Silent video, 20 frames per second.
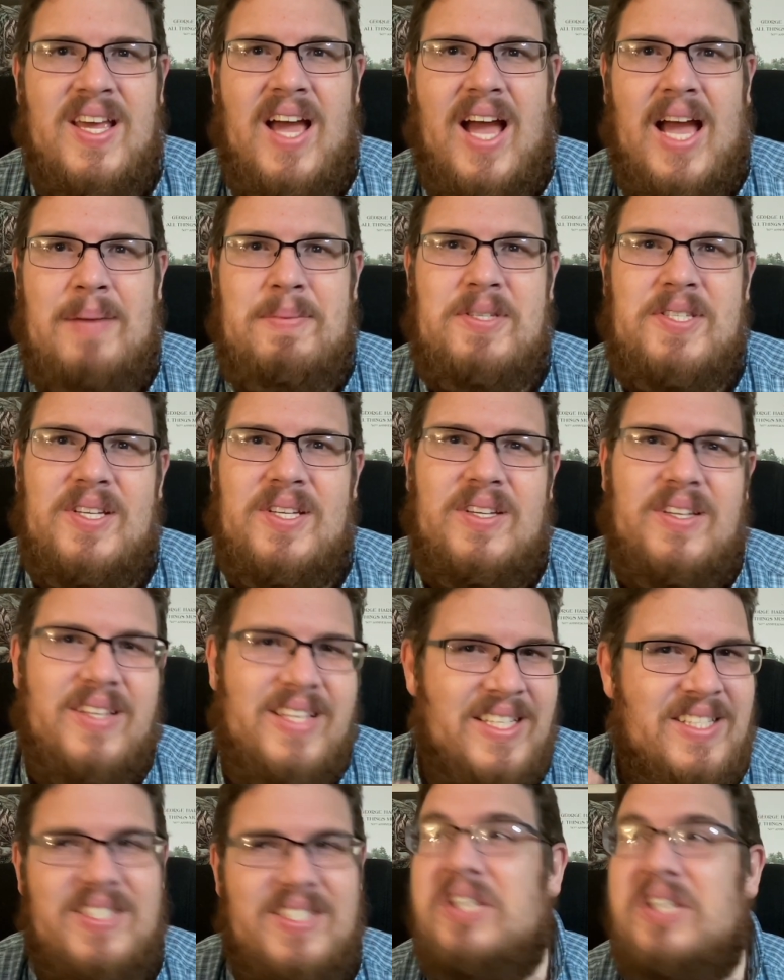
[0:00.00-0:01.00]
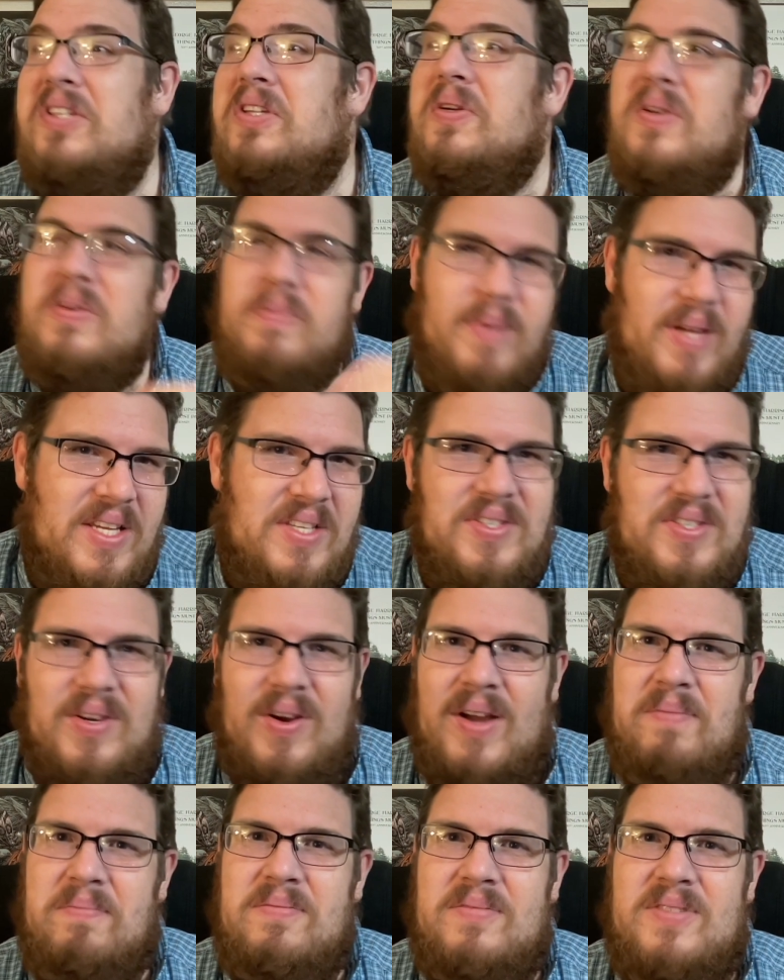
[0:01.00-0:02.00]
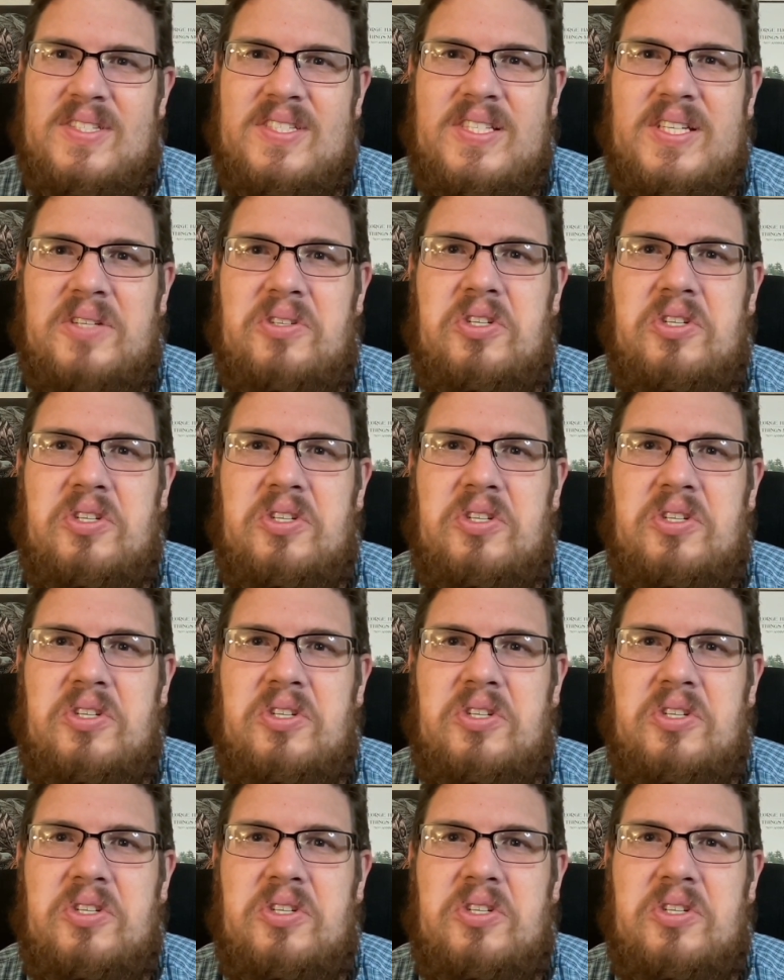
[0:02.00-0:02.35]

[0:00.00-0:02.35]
It's still new to me, so I'm still